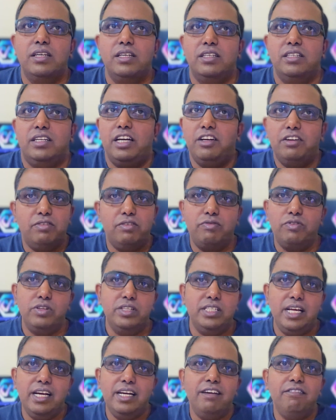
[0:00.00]
kind of a full
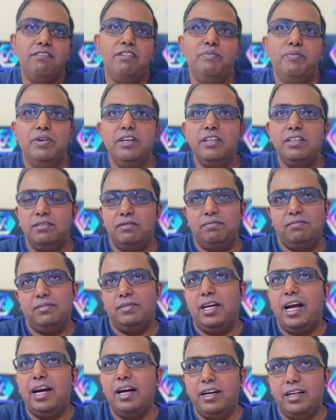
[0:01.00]
stack developer,
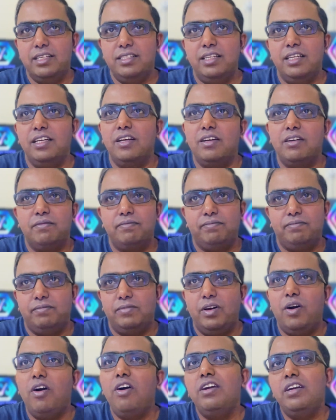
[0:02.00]
addressing
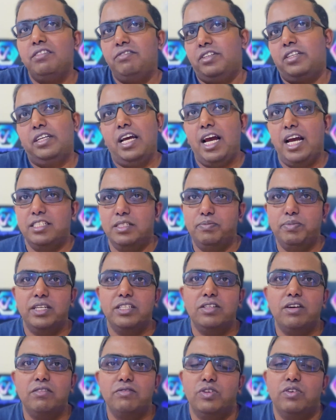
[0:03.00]
all different aspects
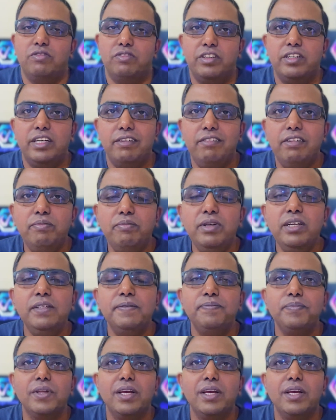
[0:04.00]
of software development.